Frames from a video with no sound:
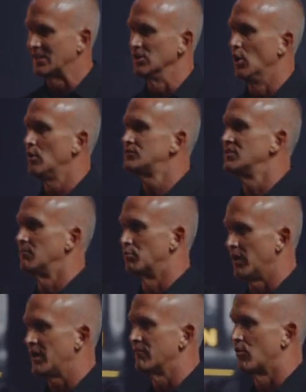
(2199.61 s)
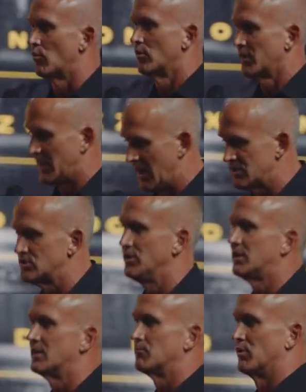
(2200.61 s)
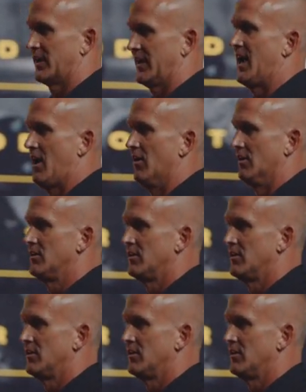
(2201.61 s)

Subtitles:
loaves of bread of the word of God so you can bring it out.